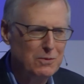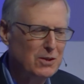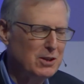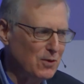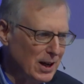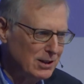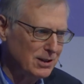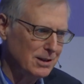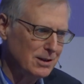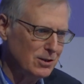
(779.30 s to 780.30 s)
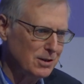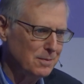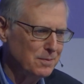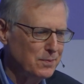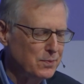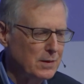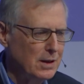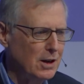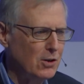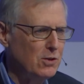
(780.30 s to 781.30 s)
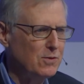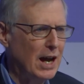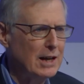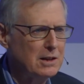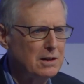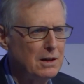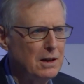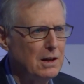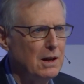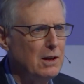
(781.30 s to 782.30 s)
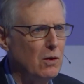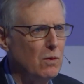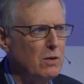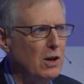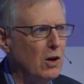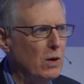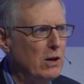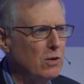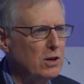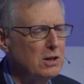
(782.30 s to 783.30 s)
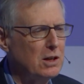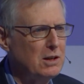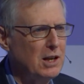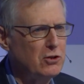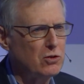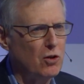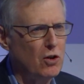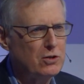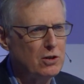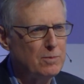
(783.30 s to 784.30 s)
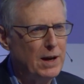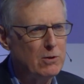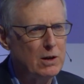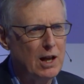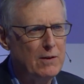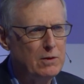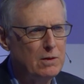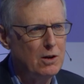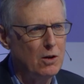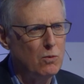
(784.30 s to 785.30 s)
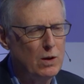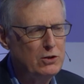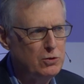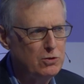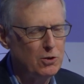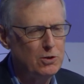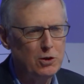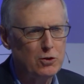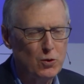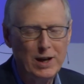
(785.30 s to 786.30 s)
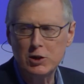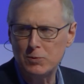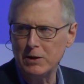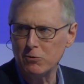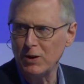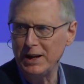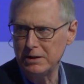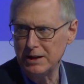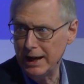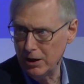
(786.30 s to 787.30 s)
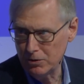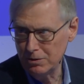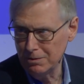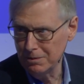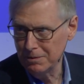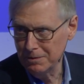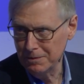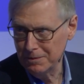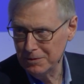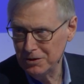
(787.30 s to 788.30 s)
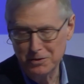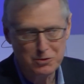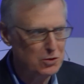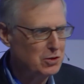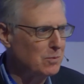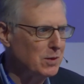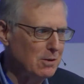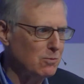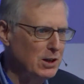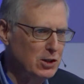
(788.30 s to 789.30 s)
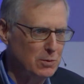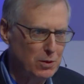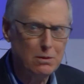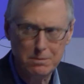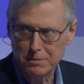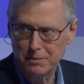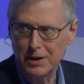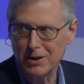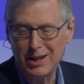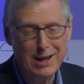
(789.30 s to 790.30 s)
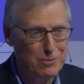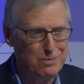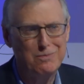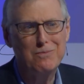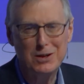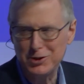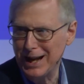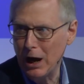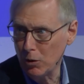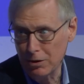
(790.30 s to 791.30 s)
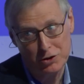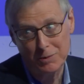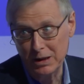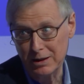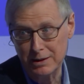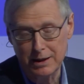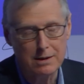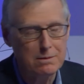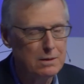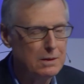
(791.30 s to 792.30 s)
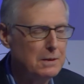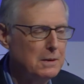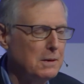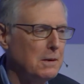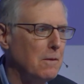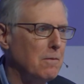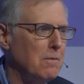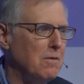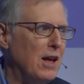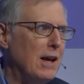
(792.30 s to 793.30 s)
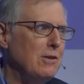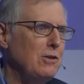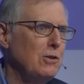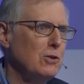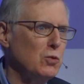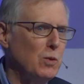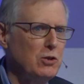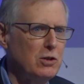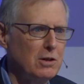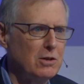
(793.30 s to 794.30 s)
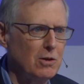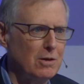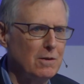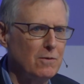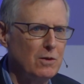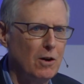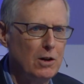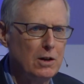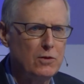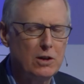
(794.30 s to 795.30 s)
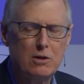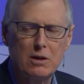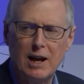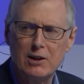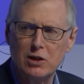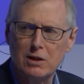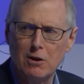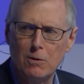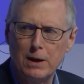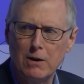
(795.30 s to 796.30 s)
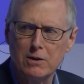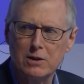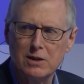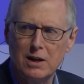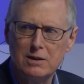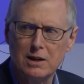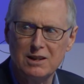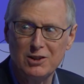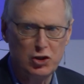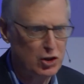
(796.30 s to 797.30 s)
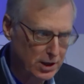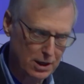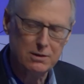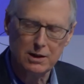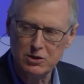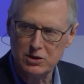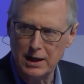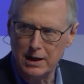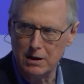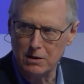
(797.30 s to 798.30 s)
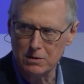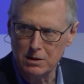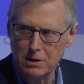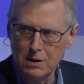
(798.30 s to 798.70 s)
For devices, you've got, in order to get your long-term battery life, once you turn your transmit rate down to something reasonable, like once an hour or something like that, then you switch to sort of all of the classic low-power design techniques, shutting things down,